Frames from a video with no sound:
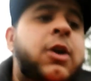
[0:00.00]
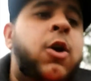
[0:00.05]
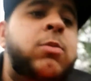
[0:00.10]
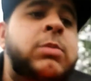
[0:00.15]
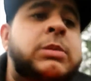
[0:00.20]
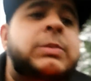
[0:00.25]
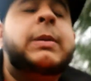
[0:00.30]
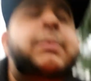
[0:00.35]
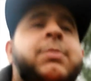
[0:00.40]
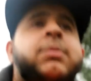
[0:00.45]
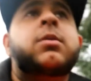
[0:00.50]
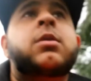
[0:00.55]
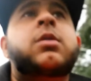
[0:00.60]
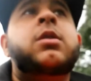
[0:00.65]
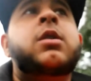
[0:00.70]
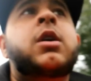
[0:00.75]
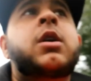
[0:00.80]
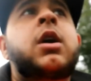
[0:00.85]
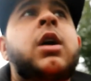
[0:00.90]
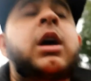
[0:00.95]
homeless people.
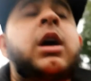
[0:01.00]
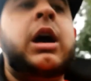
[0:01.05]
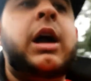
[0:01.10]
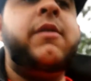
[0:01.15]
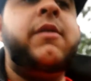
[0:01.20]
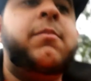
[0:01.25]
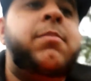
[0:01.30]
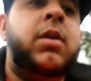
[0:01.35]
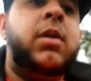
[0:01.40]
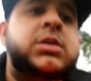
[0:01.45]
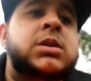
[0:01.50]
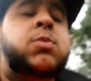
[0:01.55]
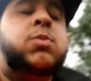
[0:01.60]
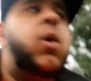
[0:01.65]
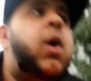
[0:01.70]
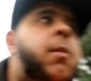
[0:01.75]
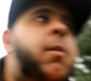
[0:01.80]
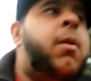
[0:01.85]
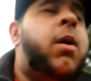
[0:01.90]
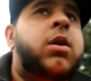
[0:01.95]
I even bought some
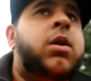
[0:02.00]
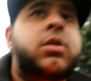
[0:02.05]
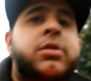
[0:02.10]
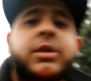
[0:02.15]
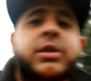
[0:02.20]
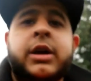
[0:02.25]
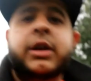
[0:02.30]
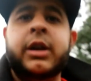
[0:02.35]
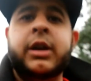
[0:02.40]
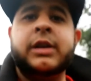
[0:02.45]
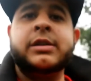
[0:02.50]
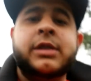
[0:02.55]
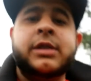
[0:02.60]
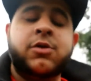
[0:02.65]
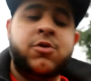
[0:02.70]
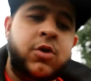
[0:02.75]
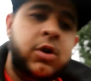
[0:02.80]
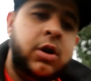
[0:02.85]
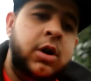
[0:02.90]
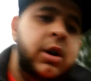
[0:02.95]
water bottles and
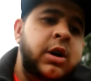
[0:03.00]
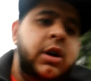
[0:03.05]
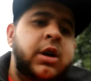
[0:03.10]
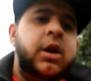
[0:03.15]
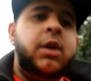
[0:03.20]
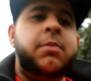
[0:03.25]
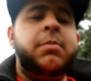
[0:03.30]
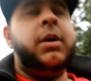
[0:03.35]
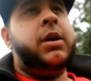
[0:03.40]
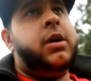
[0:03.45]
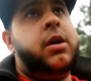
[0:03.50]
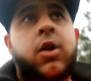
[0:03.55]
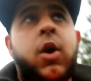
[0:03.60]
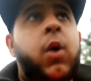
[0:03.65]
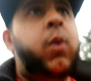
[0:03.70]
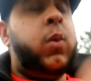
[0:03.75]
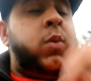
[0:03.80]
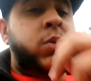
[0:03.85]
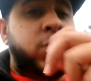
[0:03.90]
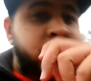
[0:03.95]
etc but no
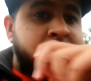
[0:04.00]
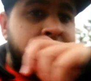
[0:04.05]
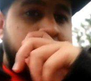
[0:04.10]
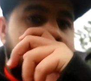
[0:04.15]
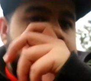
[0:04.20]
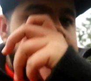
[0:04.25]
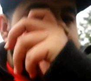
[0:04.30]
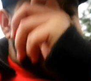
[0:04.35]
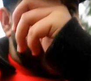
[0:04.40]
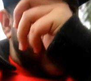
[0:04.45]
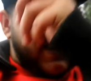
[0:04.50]
one was there.